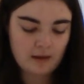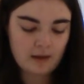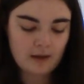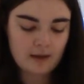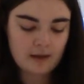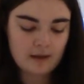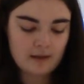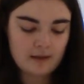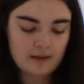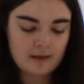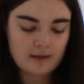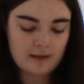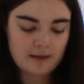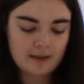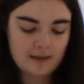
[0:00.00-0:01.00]
and
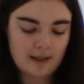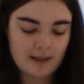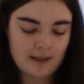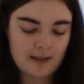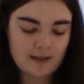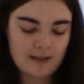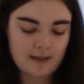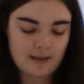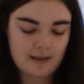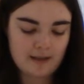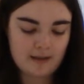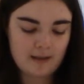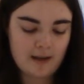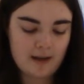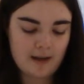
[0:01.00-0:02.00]
stick it to the
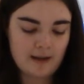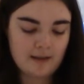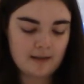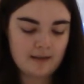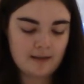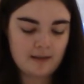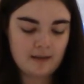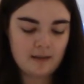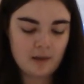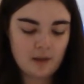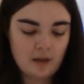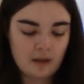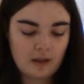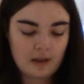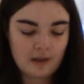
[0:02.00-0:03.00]
sides.
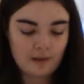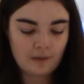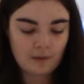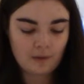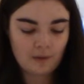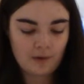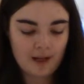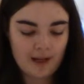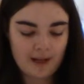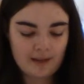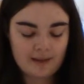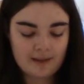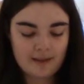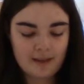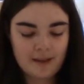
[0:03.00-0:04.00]

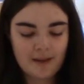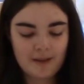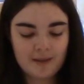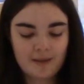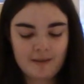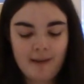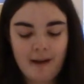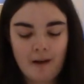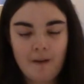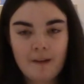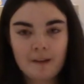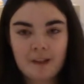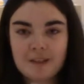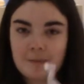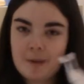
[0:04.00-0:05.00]
Great! So now it
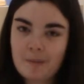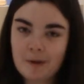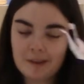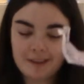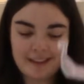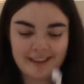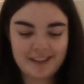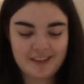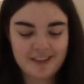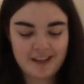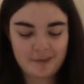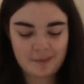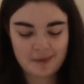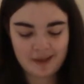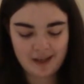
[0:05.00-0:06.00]
looks a bit more like a
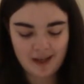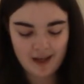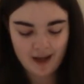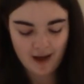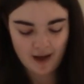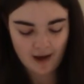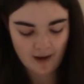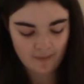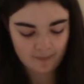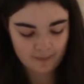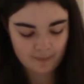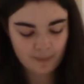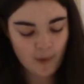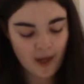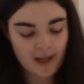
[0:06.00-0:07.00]
ship.
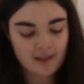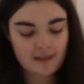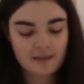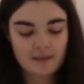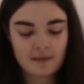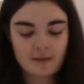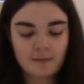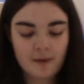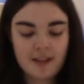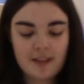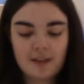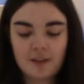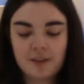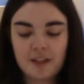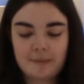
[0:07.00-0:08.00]
But
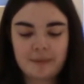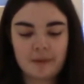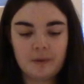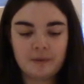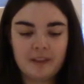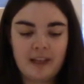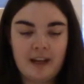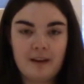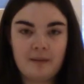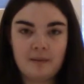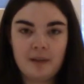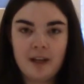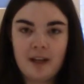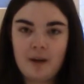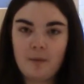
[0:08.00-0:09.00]
Viking ships only have
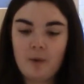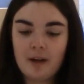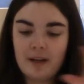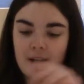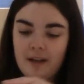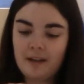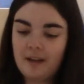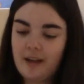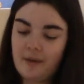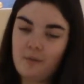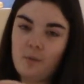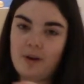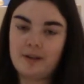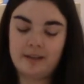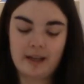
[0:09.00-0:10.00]
one head and
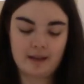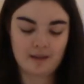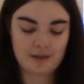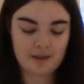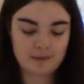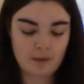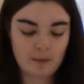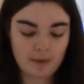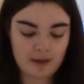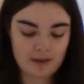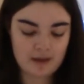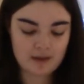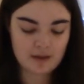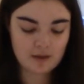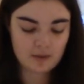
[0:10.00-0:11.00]
one tail. So what we're going
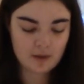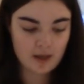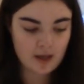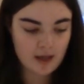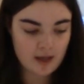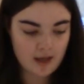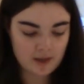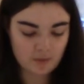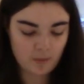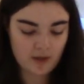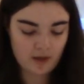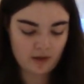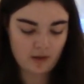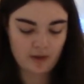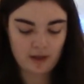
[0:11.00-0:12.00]
to do is we
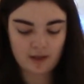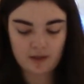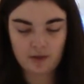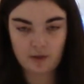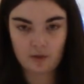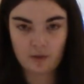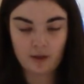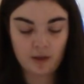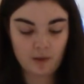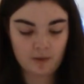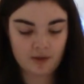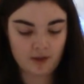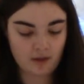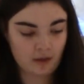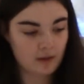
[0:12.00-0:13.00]
are going to use
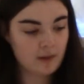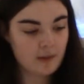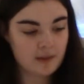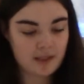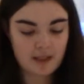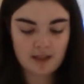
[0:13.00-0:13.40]
our glue stick